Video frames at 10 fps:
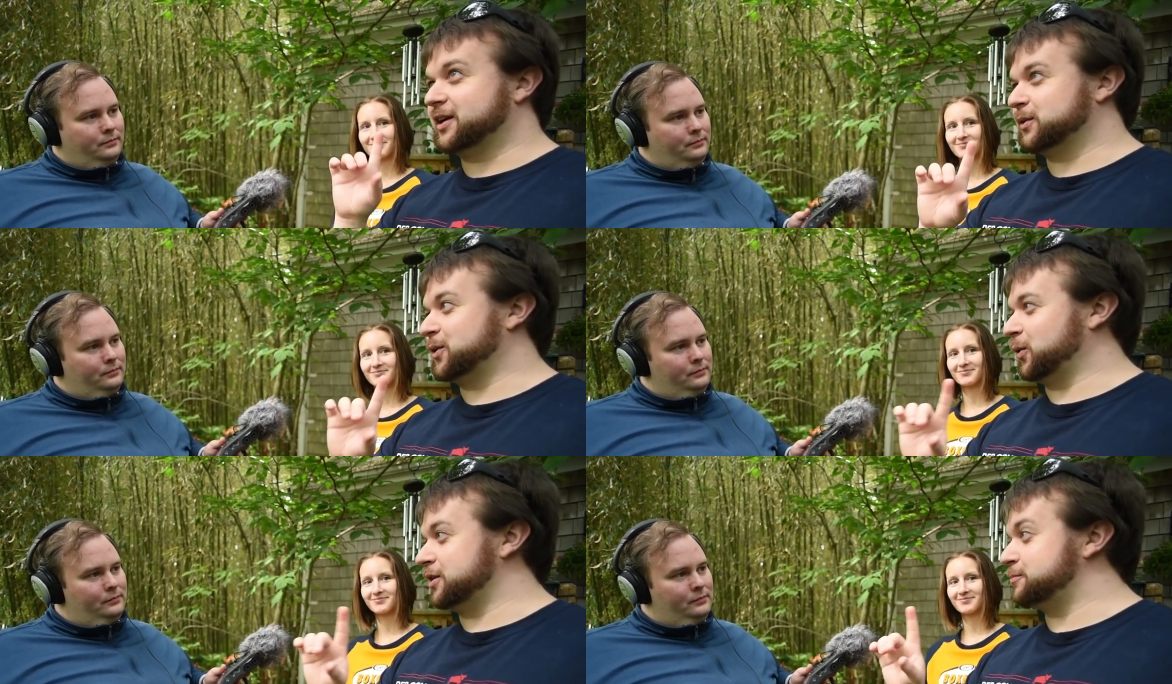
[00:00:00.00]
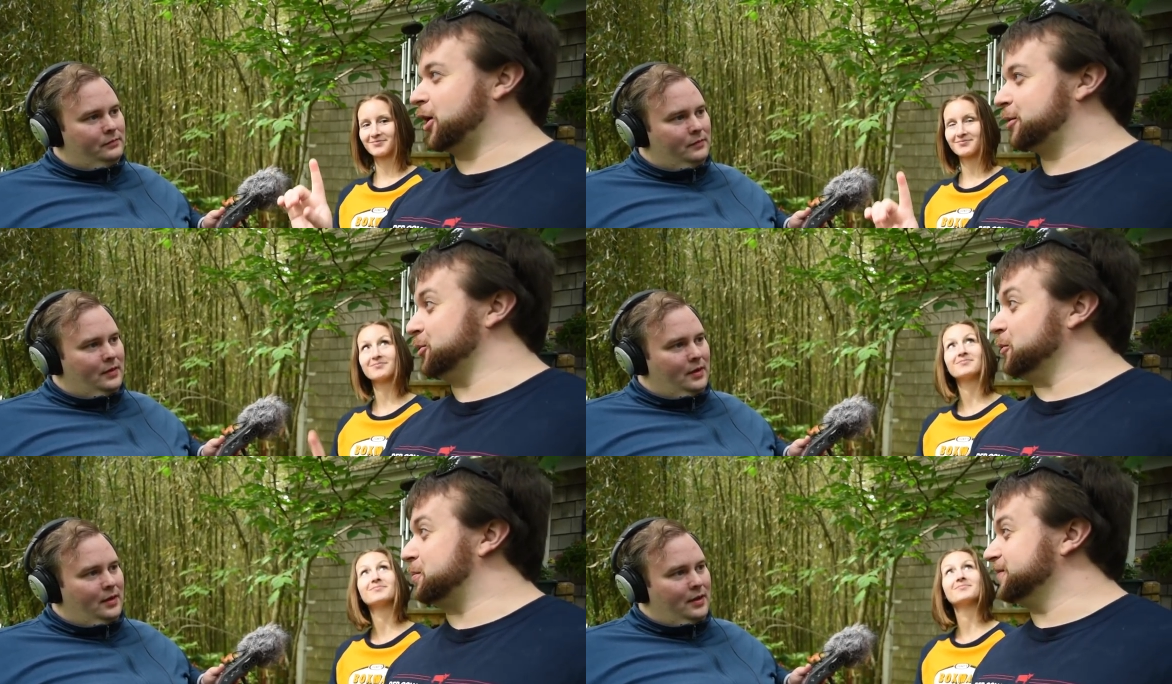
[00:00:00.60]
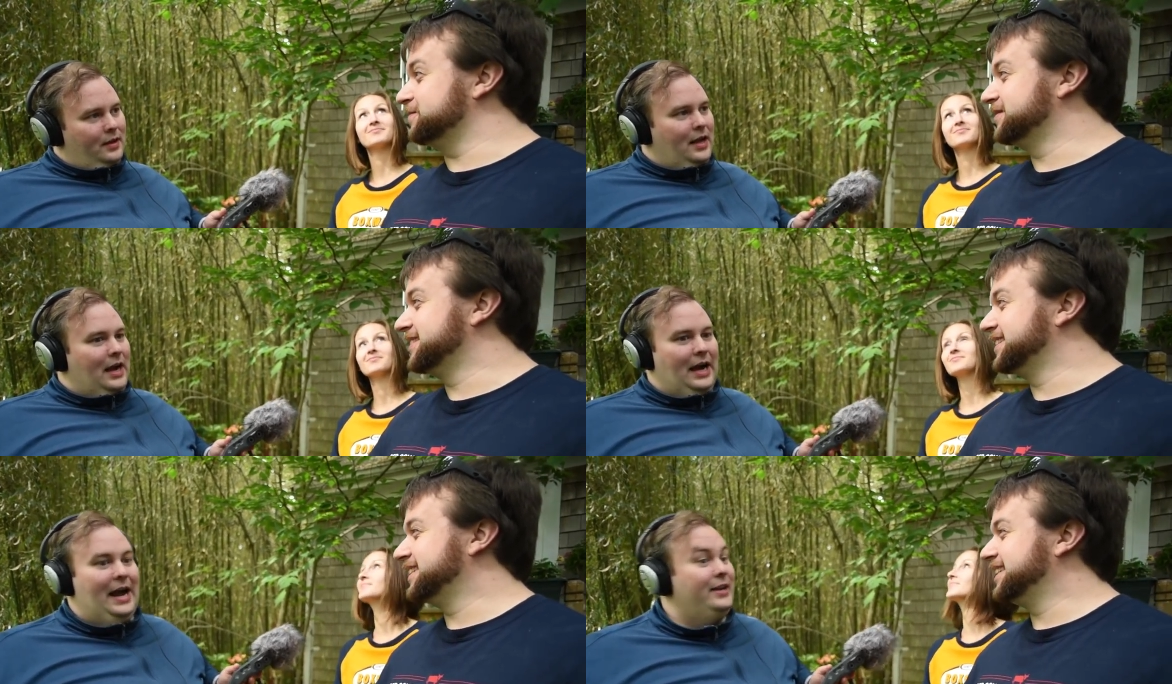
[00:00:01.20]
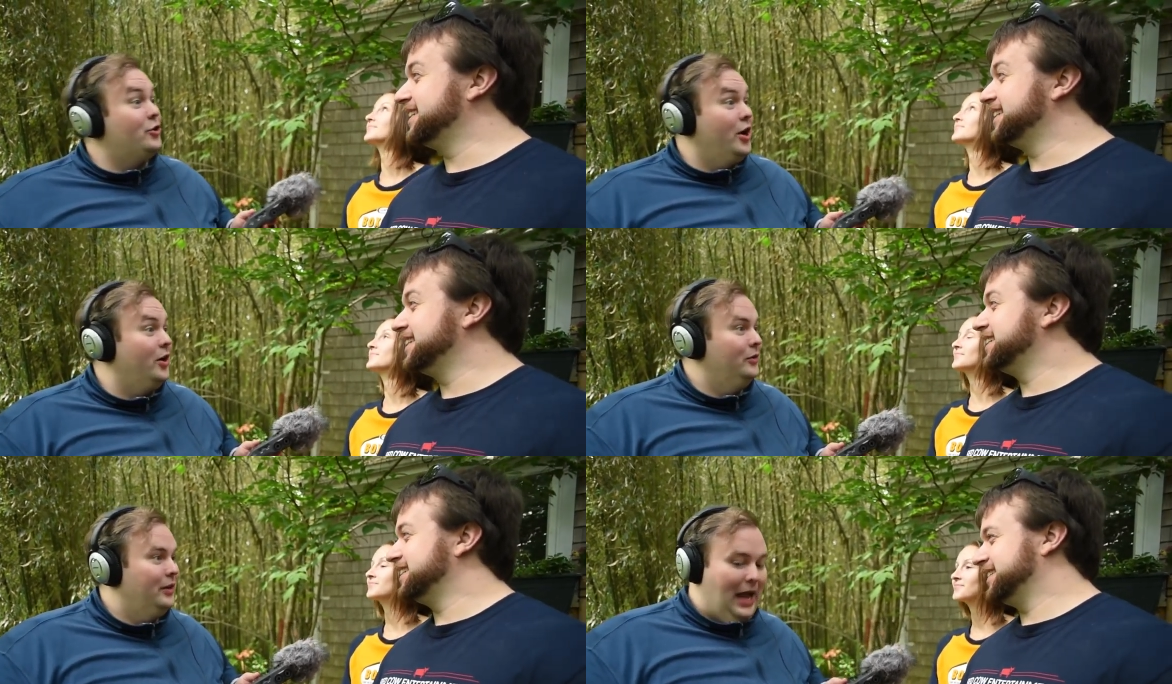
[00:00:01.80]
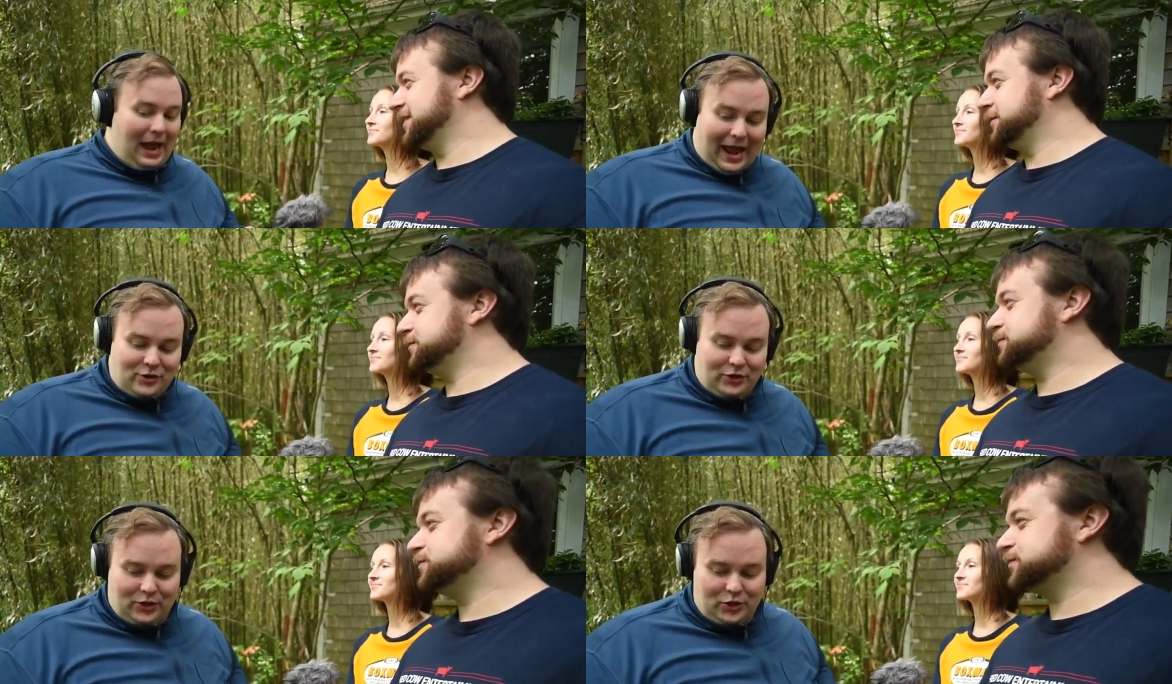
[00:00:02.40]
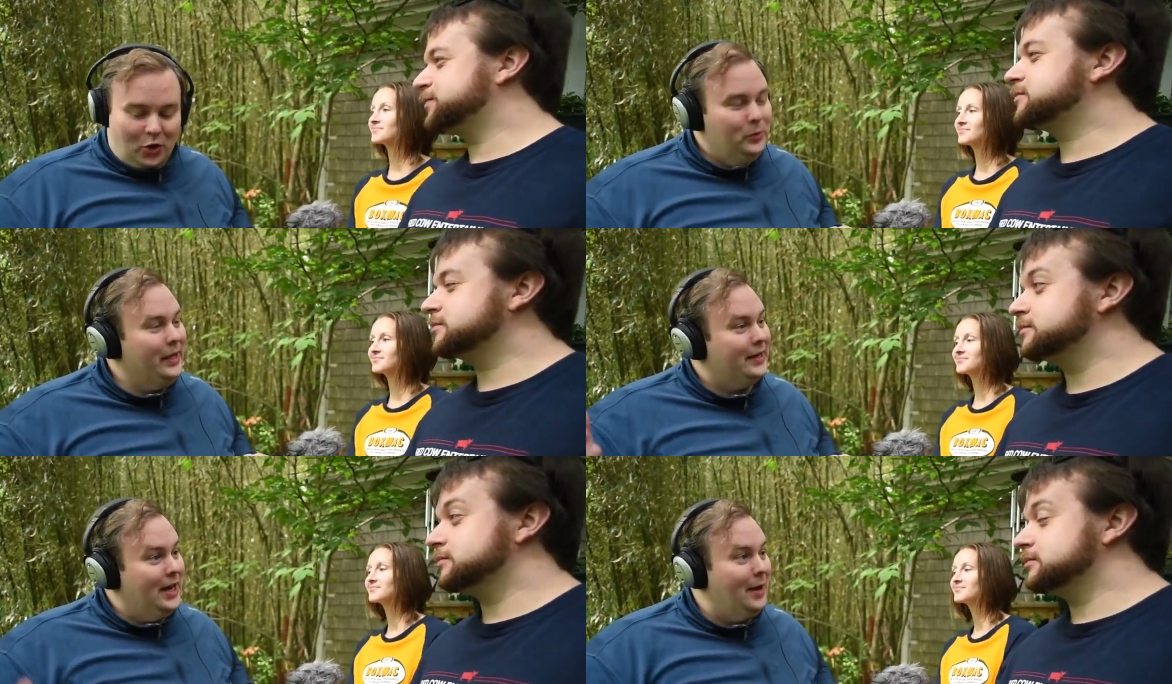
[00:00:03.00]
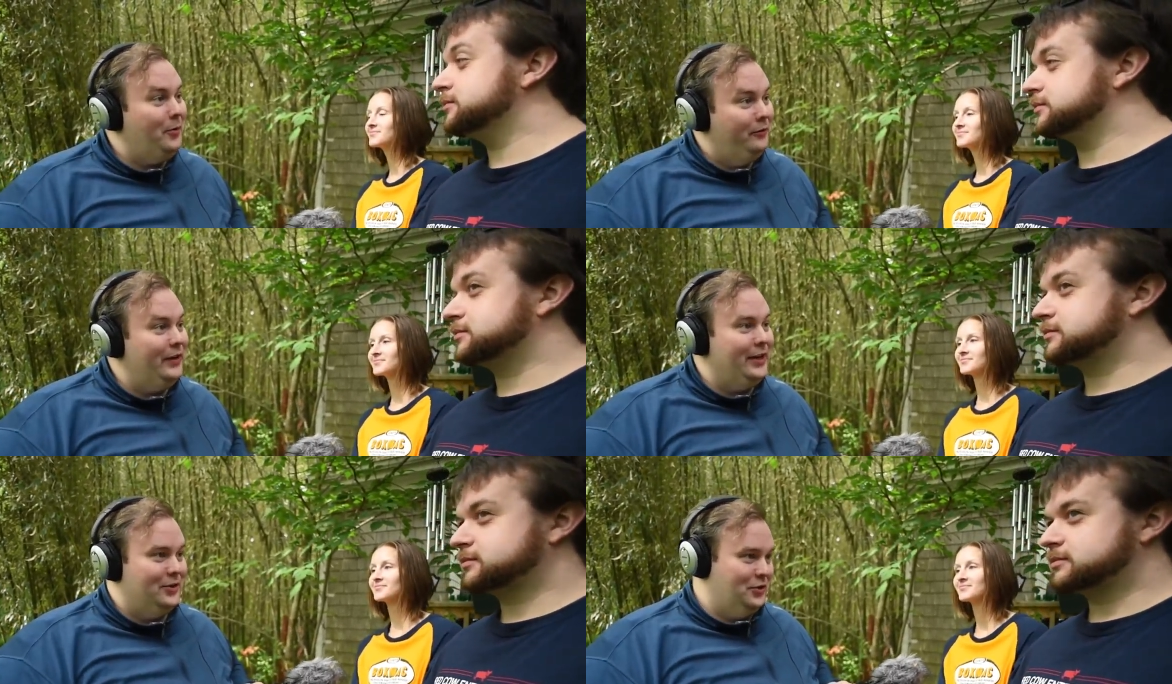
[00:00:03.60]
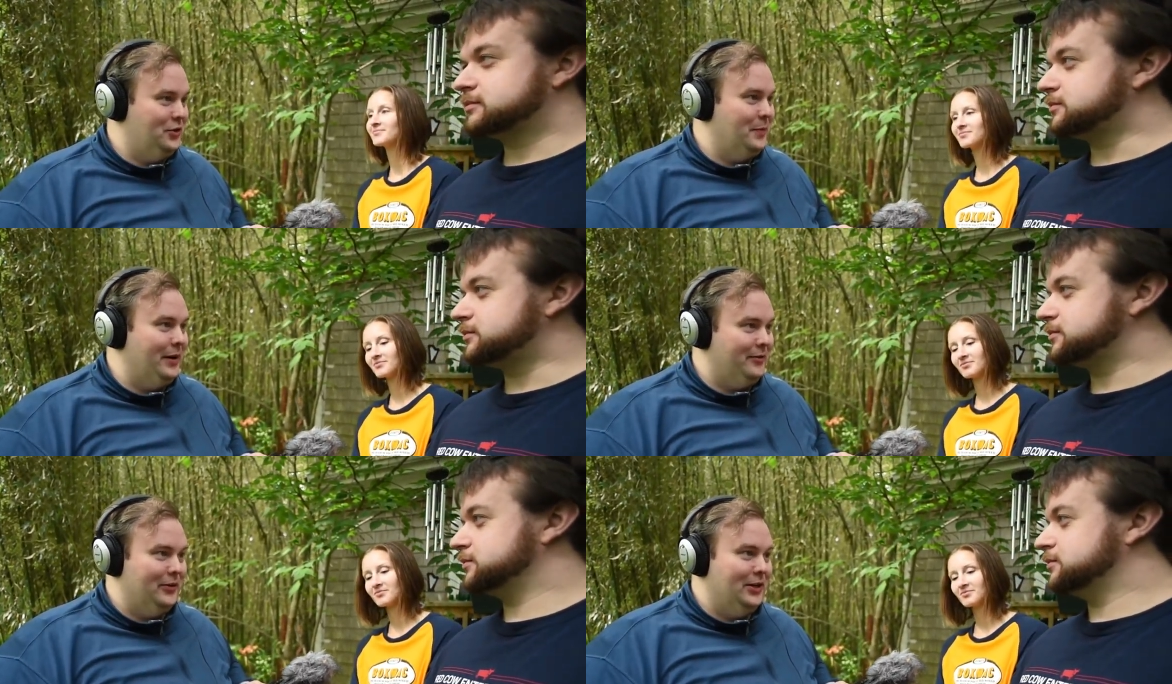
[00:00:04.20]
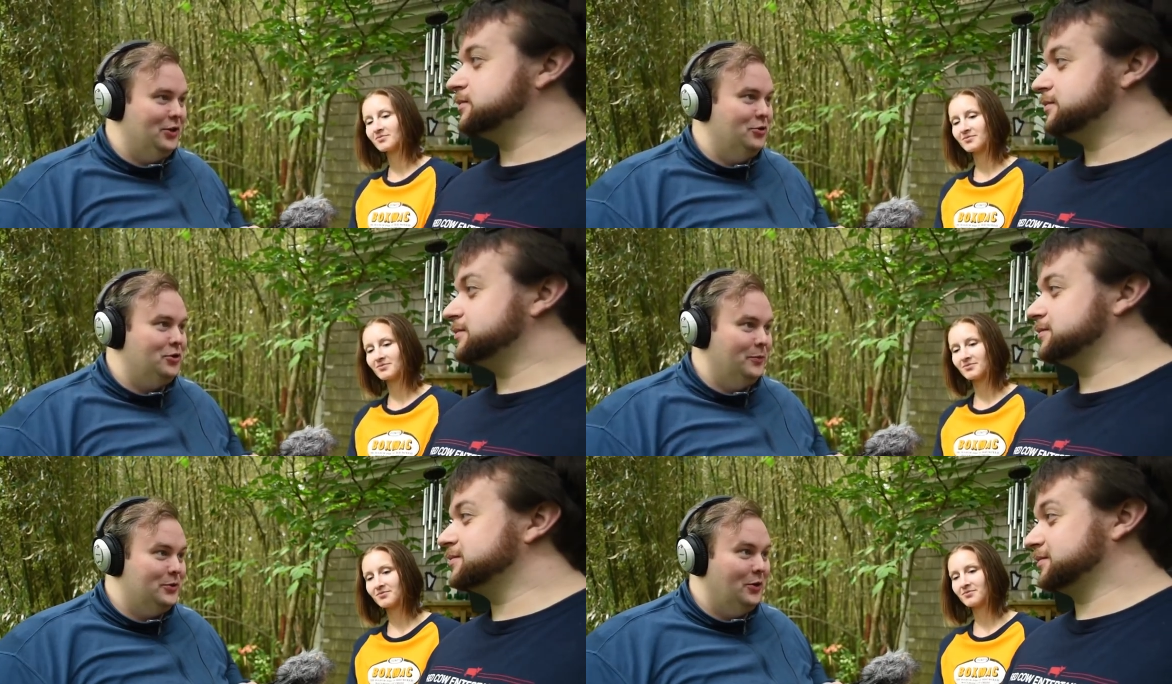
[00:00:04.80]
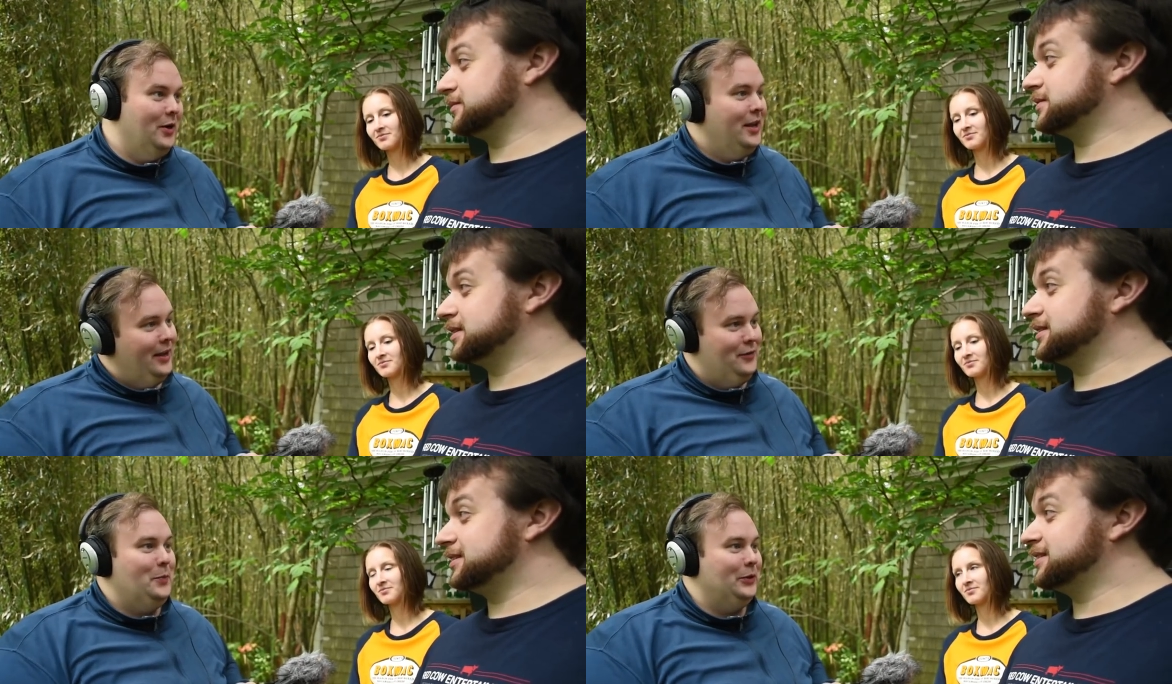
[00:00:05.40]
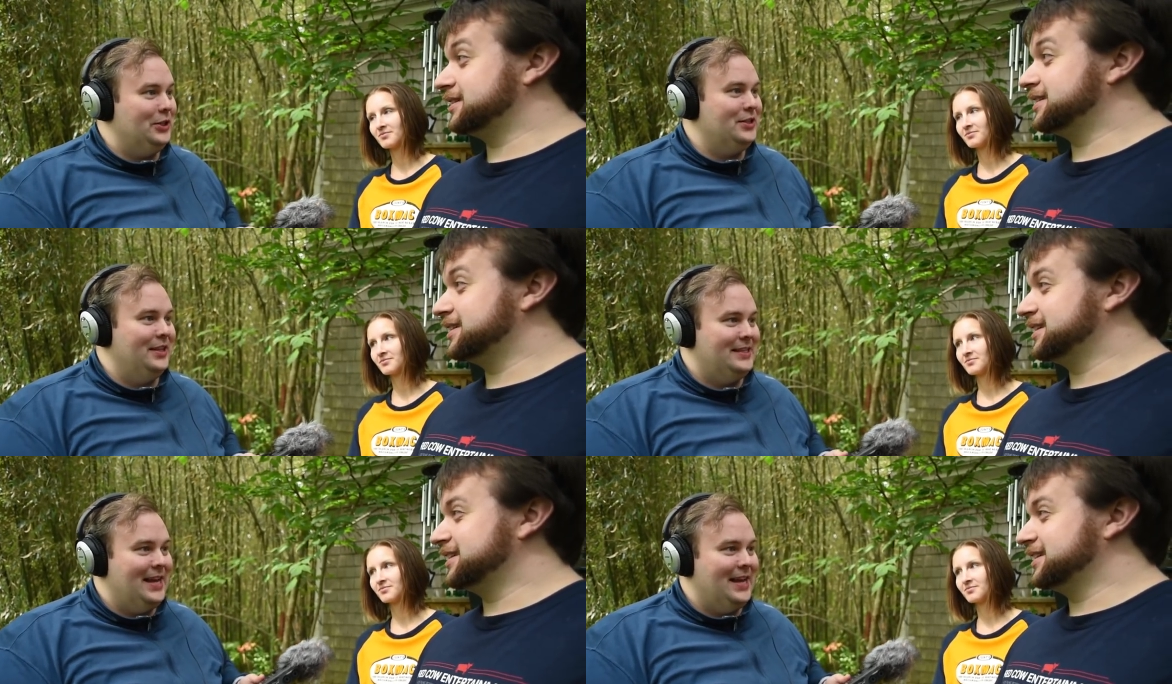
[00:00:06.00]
Speaker 1: can record bug poop? I
Speaker 2: don't know. I, actually, there's only a couple videos of this microphone on YouTube. So if you put this in the